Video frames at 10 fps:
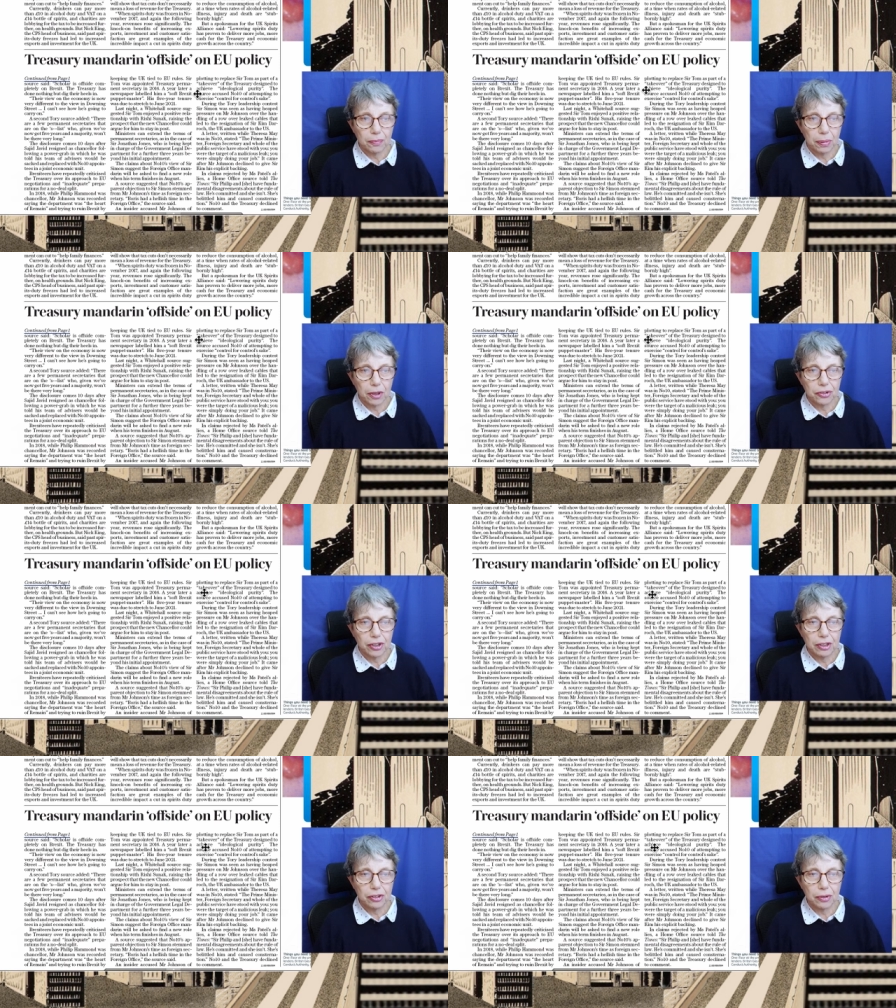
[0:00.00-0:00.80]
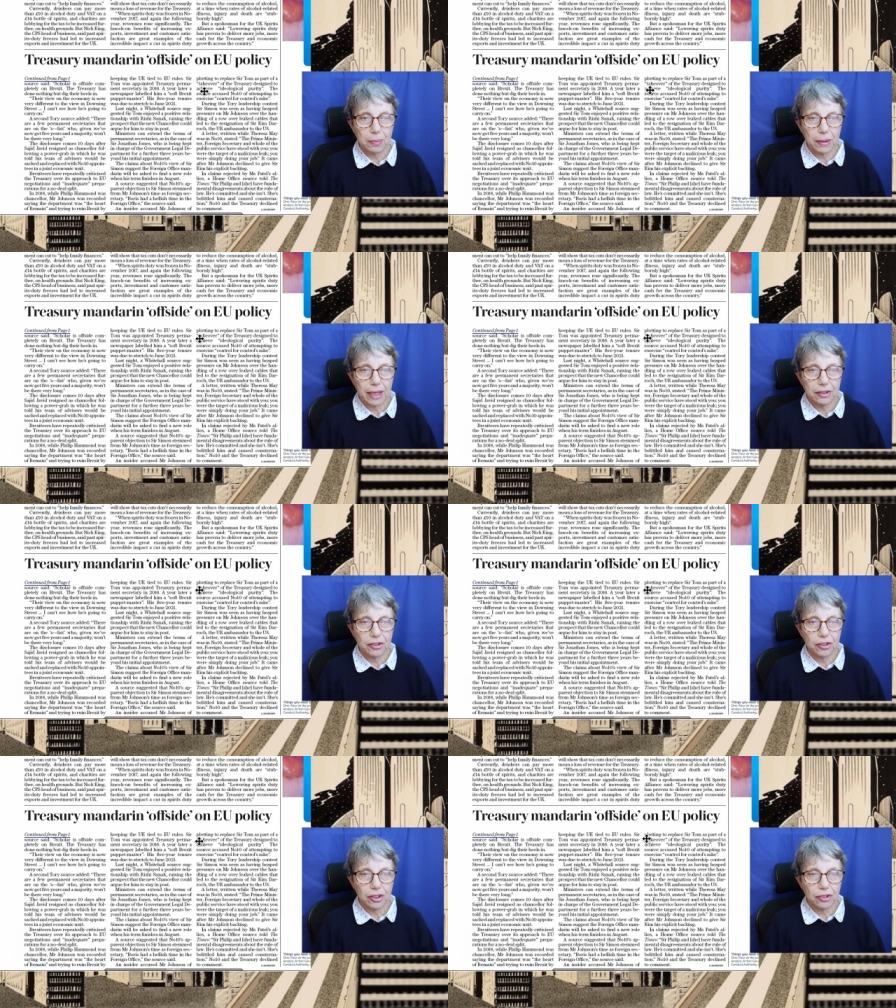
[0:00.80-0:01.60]
of plotting to replace
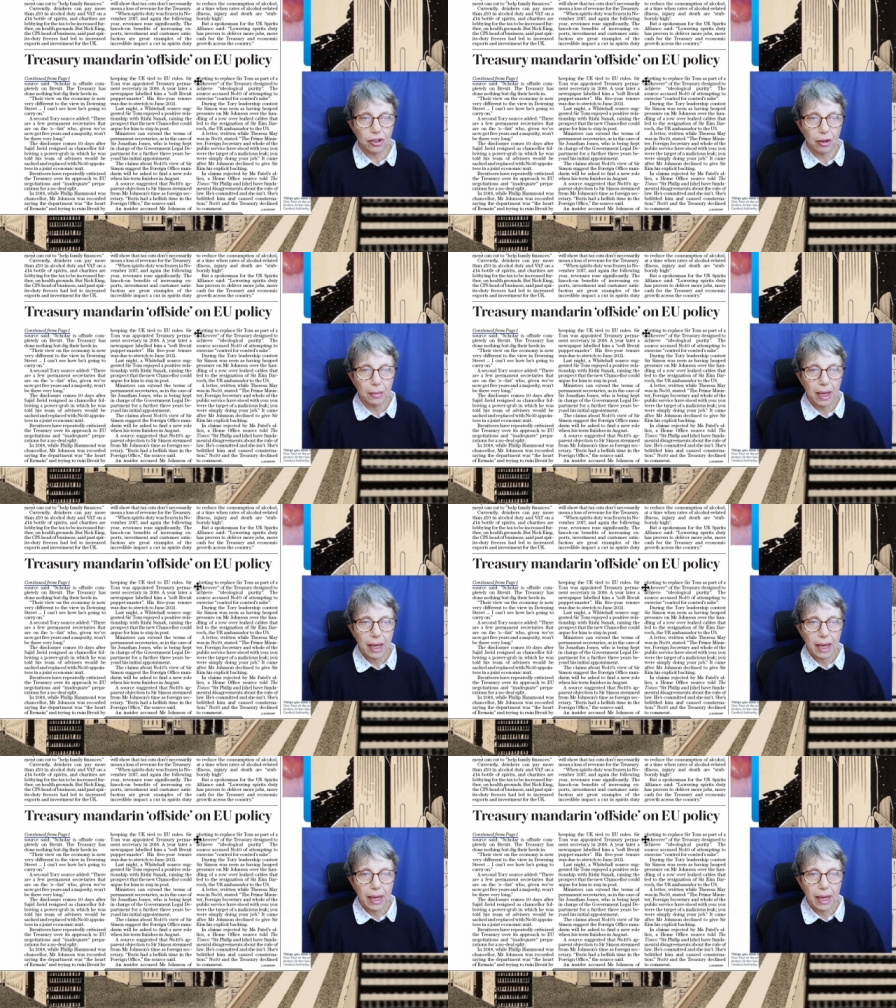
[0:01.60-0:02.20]
Sir Tom